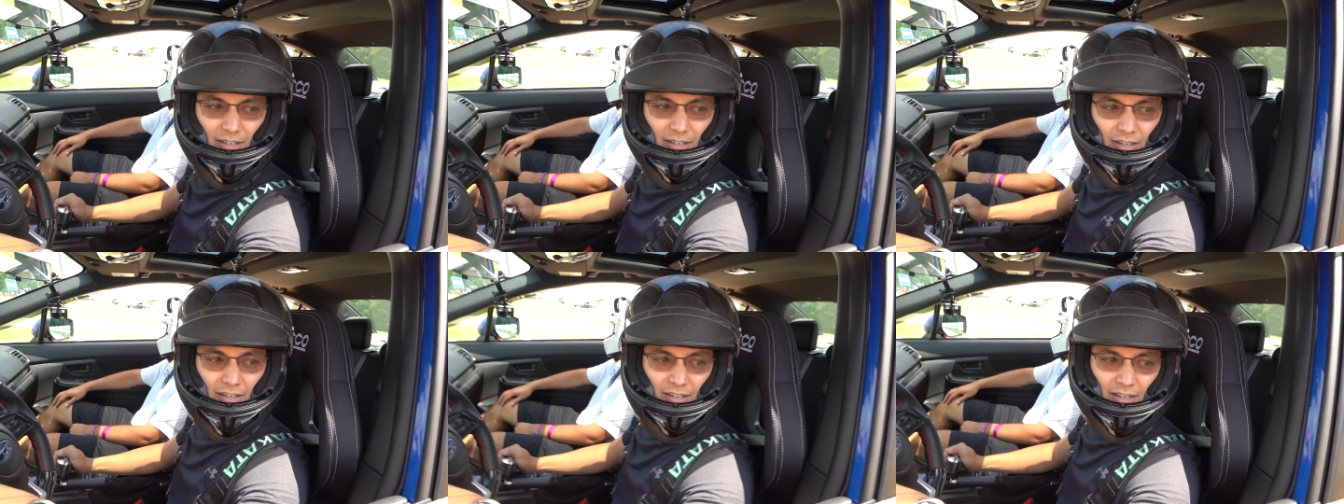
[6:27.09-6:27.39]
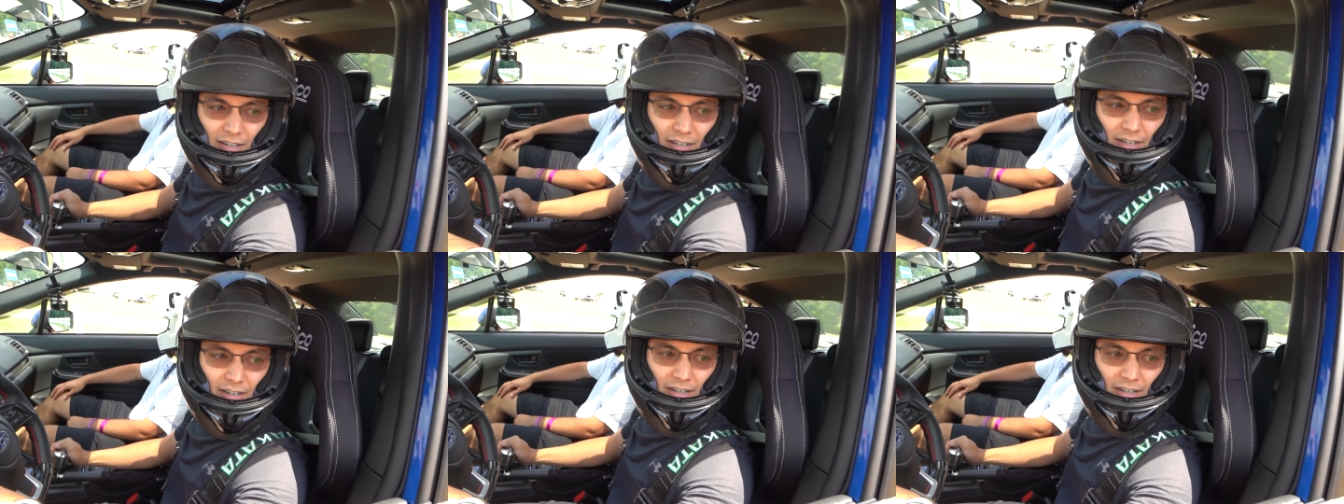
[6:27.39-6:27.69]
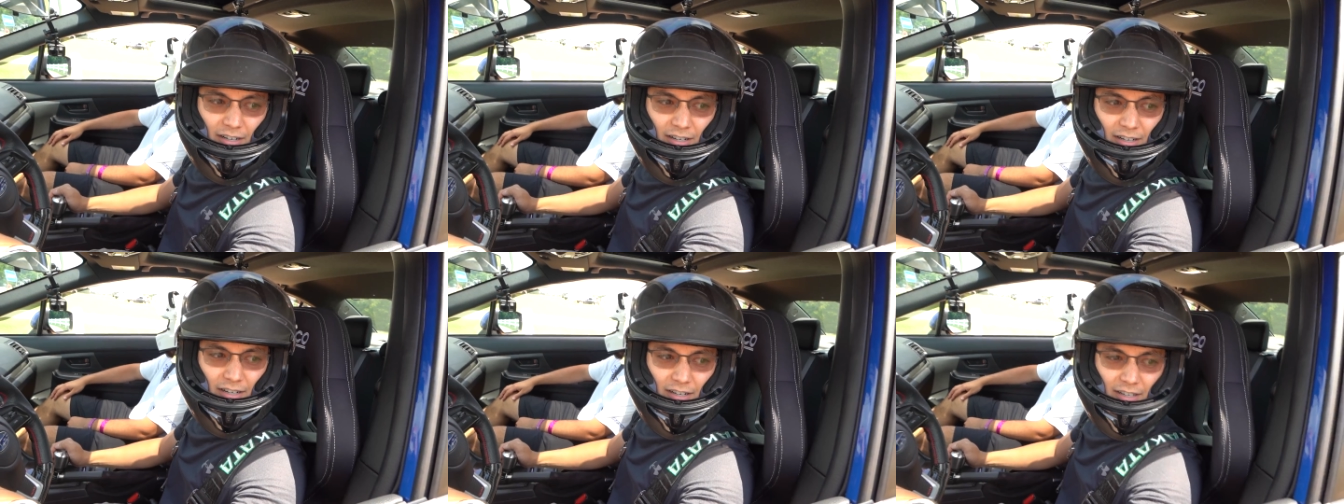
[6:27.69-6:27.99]
Thoughts from
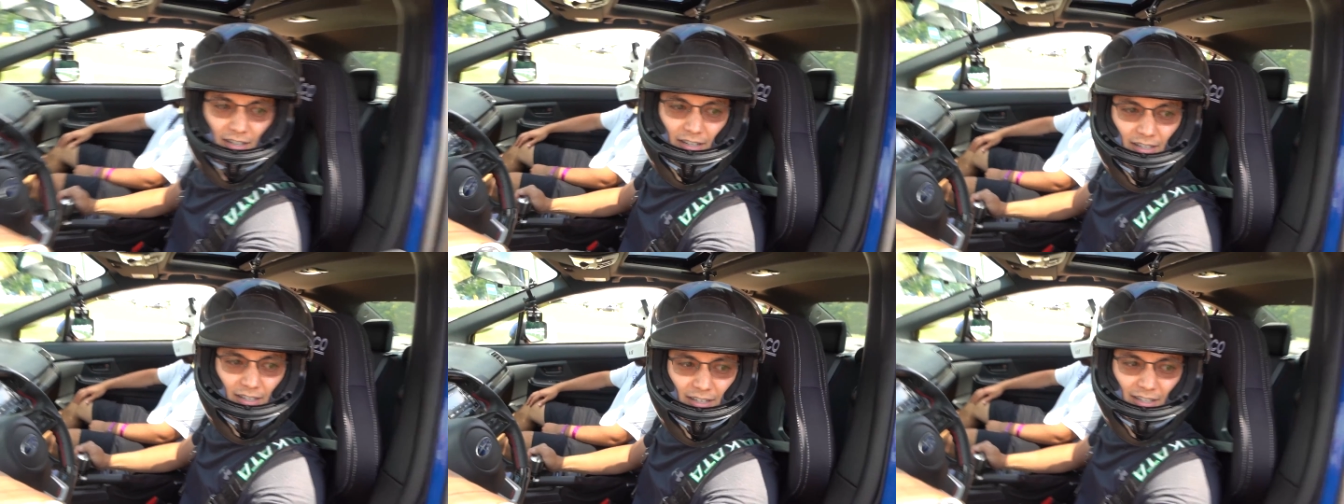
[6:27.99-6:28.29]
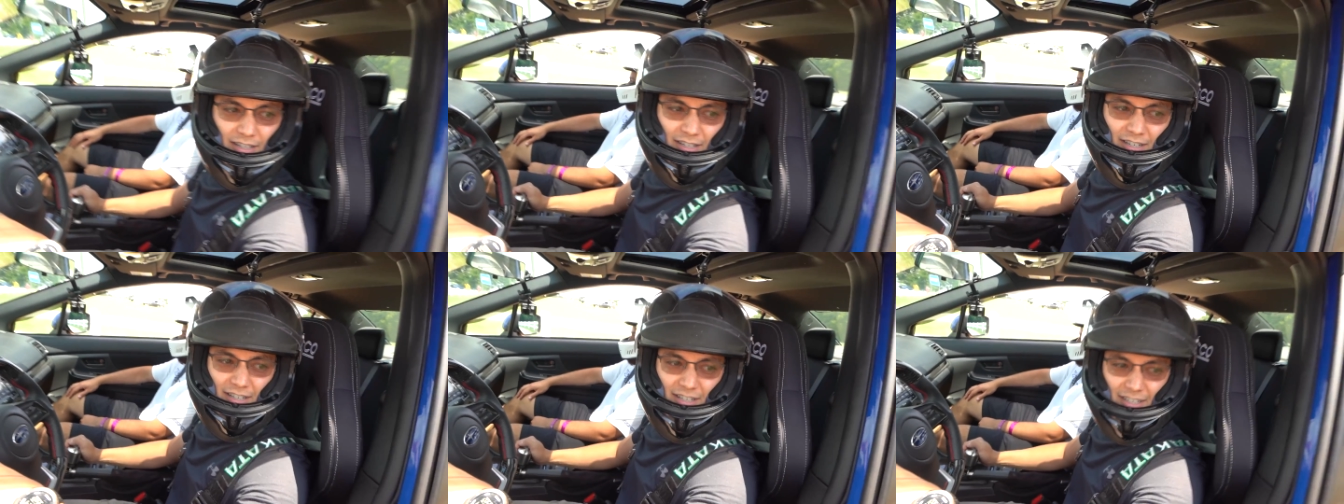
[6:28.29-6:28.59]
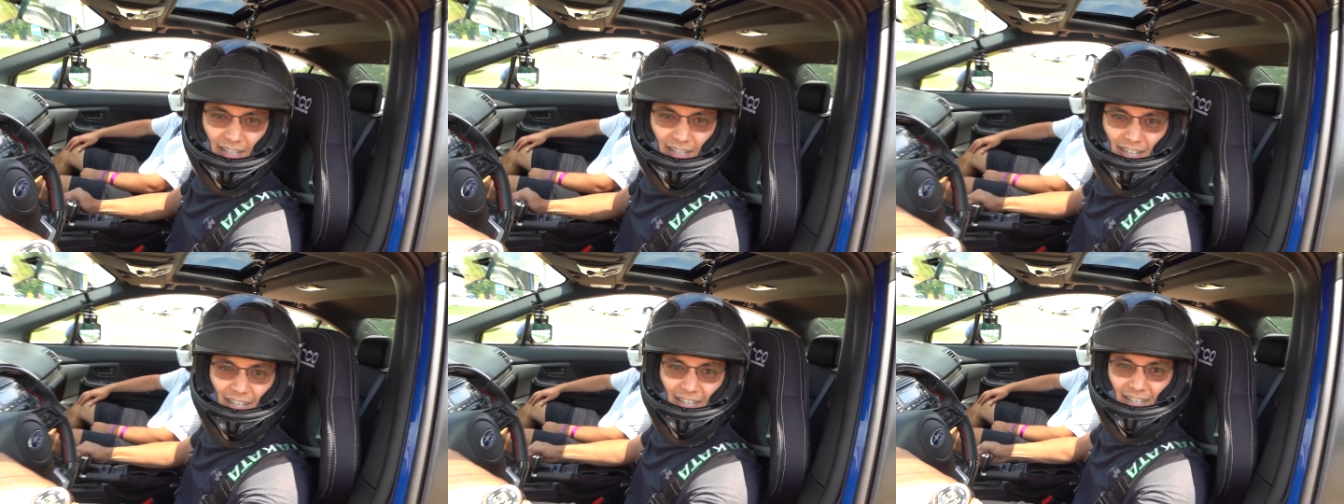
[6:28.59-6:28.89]
Thomas. Oh uh,
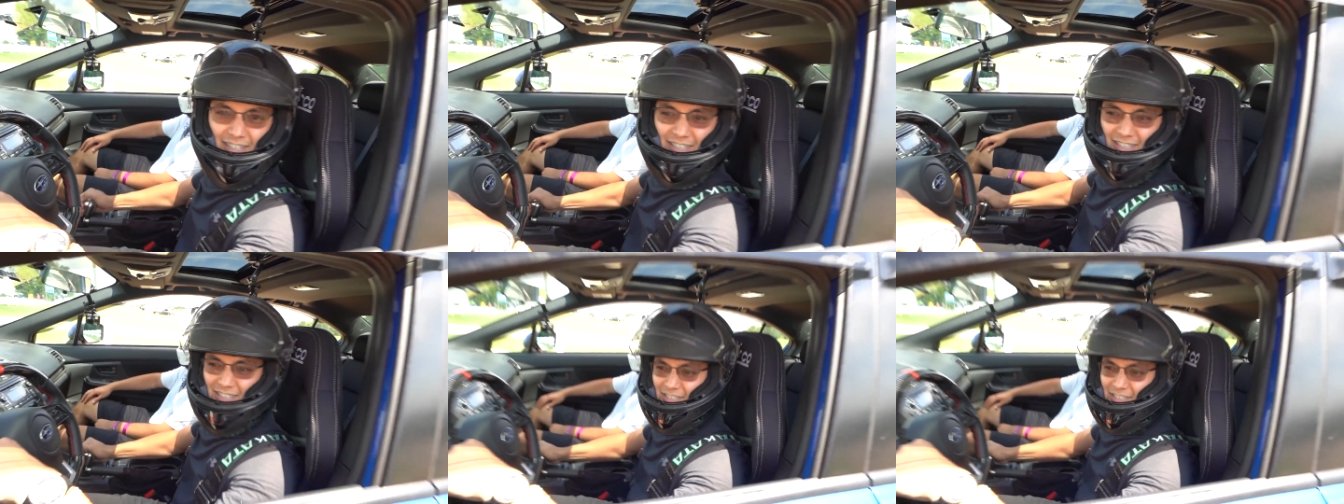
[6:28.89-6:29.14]
yeah.